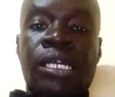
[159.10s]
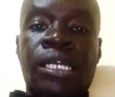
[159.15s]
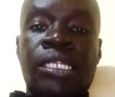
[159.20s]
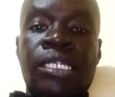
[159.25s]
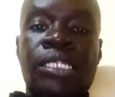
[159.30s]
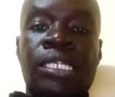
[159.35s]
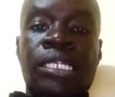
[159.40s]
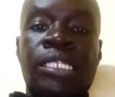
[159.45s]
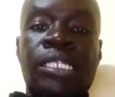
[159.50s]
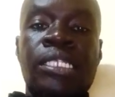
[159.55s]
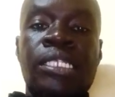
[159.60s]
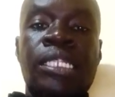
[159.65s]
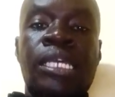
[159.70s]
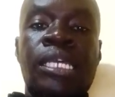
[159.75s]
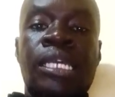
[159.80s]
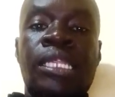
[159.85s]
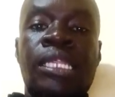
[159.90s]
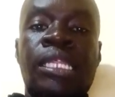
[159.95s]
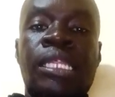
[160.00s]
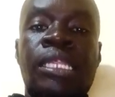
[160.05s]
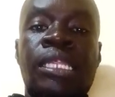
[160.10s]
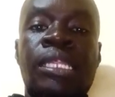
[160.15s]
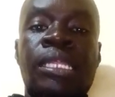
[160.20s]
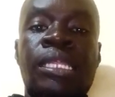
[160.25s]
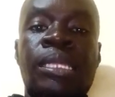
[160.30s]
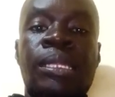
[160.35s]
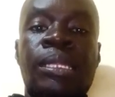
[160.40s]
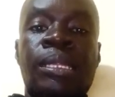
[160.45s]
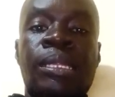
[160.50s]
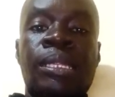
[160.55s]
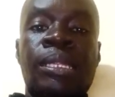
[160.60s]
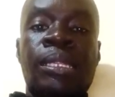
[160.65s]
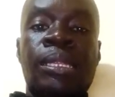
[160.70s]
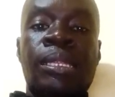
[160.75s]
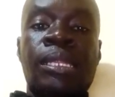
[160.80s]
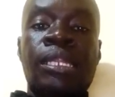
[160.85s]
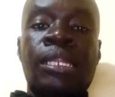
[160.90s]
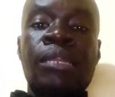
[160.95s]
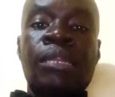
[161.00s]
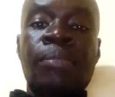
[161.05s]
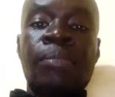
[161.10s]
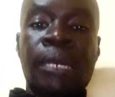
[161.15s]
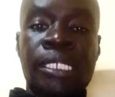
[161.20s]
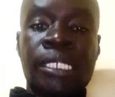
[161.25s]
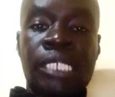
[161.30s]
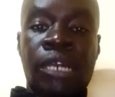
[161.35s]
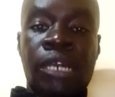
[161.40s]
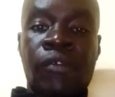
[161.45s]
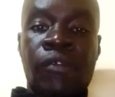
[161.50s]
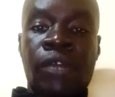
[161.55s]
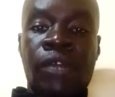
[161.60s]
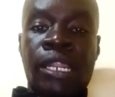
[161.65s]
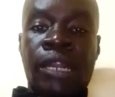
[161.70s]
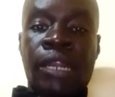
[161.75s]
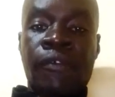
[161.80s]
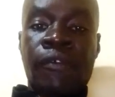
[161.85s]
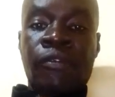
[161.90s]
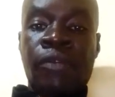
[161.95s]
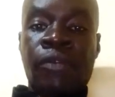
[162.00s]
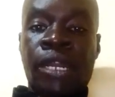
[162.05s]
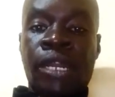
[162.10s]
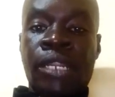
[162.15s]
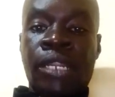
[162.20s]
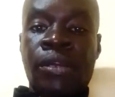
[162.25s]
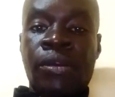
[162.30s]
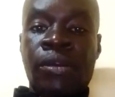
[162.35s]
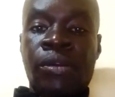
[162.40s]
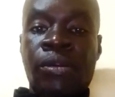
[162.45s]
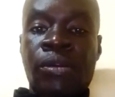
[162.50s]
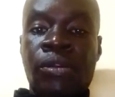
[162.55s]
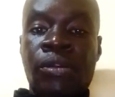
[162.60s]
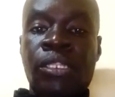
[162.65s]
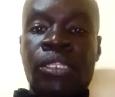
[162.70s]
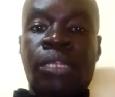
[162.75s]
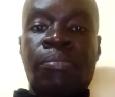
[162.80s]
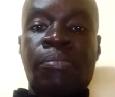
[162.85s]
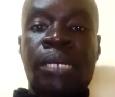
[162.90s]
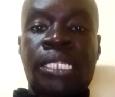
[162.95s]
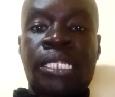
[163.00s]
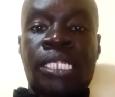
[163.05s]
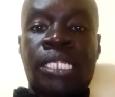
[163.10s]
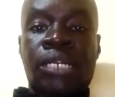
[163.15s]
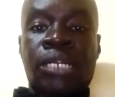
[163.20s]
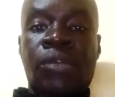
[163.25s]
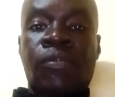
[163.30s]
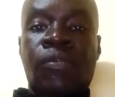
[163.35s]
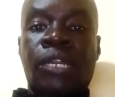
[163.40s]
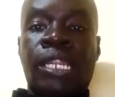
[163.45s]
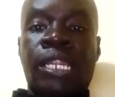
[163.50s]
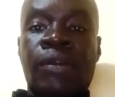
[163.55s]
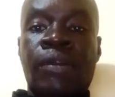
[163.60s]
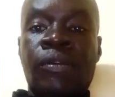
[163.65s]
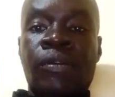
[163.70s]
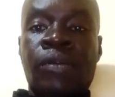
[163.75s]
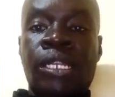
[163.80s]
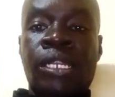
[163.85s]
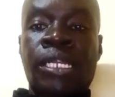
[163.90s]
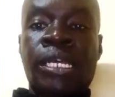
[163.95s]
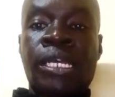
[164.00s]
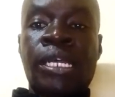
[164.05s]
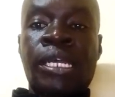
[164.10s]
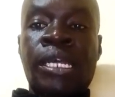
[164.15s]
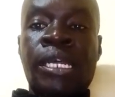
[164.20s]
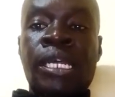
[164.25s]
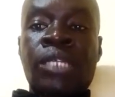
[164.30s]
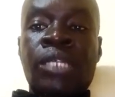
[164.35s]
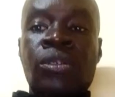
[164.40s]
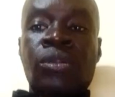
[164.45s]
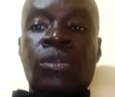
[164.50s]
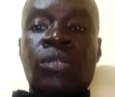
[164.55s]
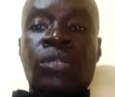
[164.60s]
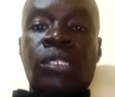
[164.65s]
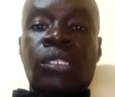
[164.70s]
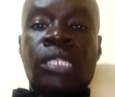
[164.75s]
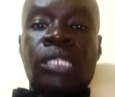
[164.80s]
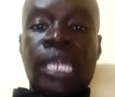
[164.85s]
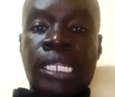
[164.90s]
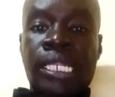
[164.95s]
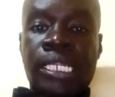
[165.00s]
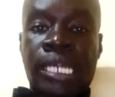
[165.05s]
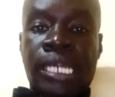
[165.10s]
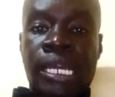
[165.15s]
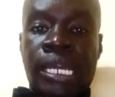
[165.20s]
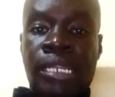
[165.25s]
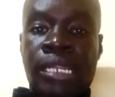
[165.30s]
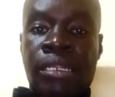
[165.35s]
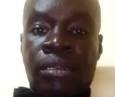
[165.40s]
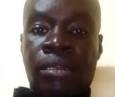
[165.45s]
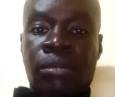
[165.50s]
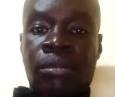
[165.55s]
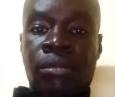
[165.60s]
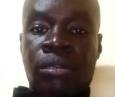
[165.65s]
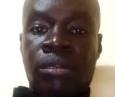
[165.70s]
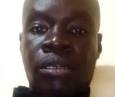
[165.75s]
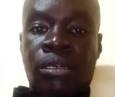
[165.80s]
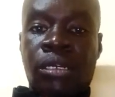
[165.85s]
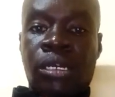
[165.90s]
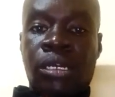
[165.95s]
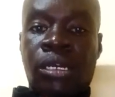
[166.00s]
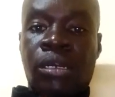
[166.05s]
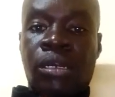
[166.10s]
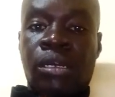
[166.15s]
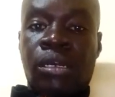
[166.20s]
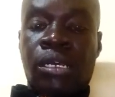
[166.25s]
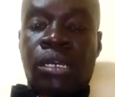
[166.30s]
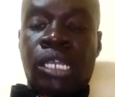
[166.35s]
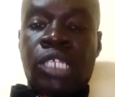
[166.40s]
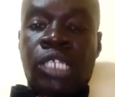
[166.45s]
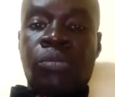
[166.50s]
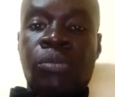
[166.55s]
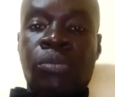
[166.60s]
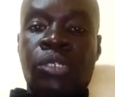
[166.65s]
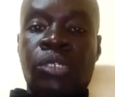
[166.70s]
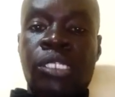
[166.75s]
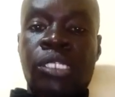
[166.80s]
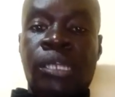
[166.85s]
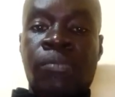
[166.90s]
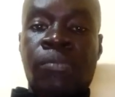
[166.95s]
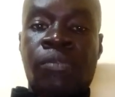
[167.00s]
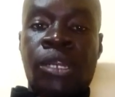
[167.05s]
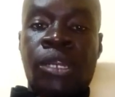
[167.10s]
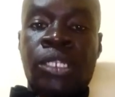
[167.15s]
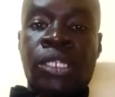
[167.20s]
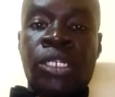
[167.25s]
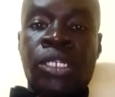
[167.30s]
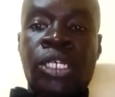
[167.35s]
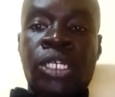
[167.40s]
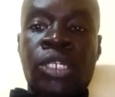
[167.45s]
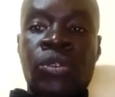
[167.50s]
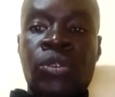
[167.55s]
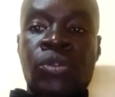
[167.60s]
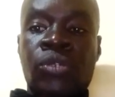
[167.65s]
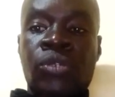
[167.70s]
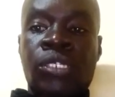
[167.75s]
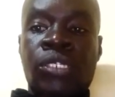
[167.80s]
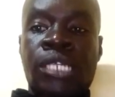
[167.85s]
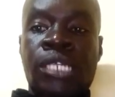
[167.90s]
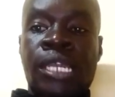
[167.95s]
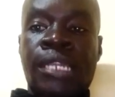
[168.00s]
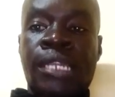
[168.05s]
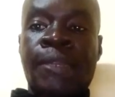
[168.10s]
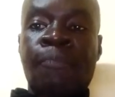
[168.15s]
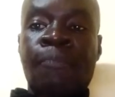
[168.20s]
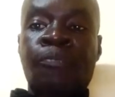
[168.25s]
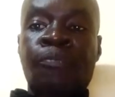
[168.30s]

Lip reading: since the departure of a loved one or the passing of a loved one. So that can expose someone to suicide.